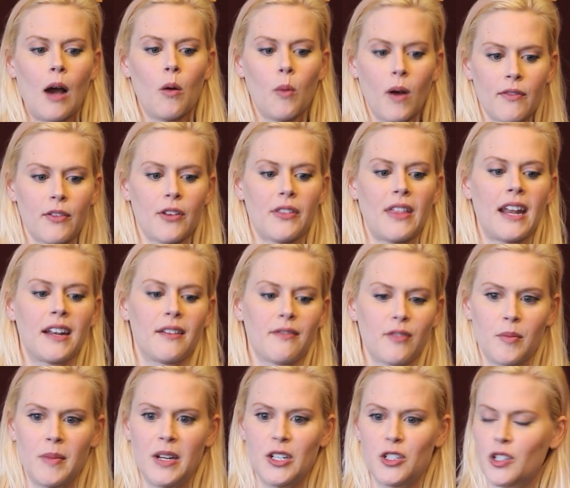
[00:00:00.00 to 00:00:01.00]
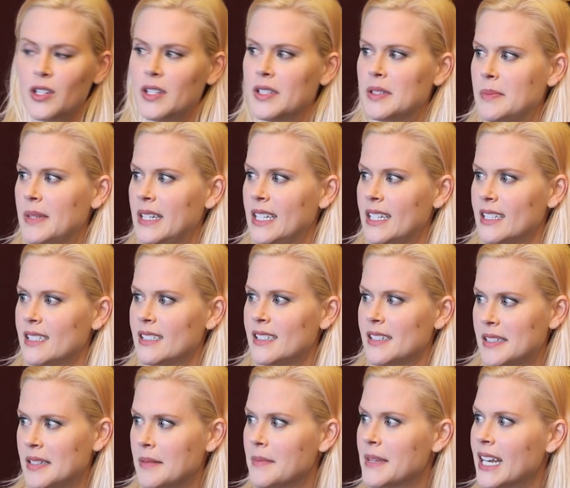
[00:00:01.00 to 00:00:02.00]
however that information is being
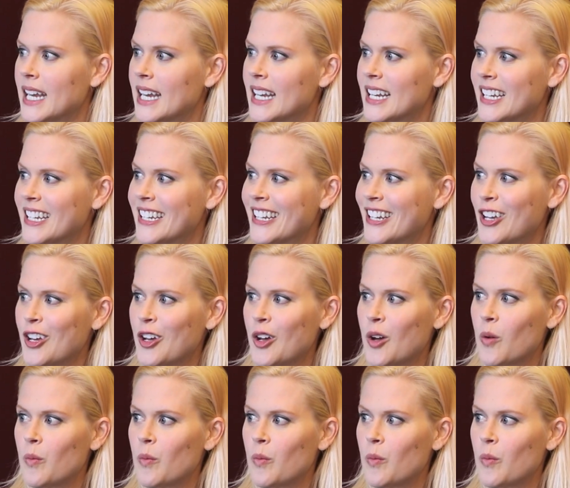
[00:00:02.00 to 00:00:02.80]
disseminated,